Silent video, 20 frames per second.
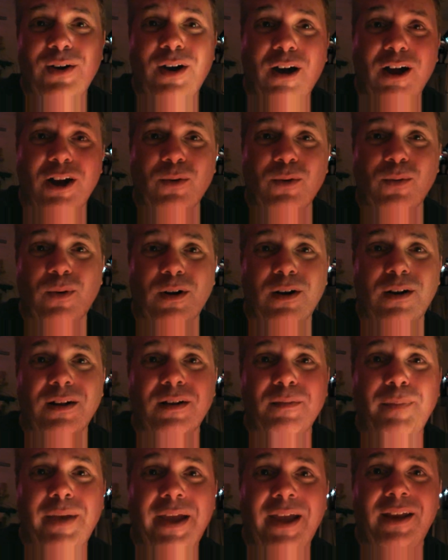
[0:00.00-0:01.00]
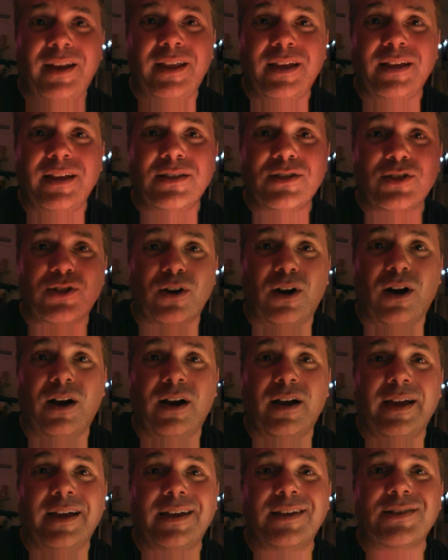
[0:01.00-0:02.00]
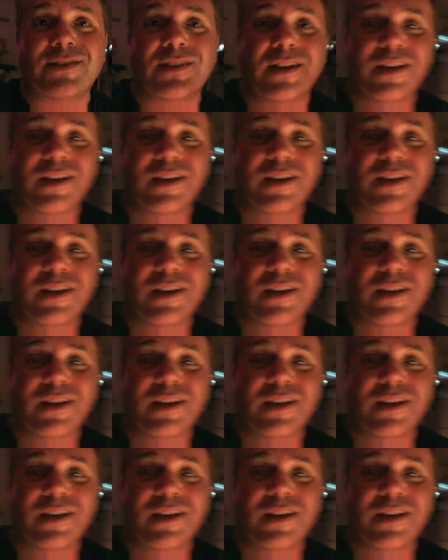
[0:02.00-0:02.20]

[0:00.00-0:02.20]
artwork, paintings, drawings,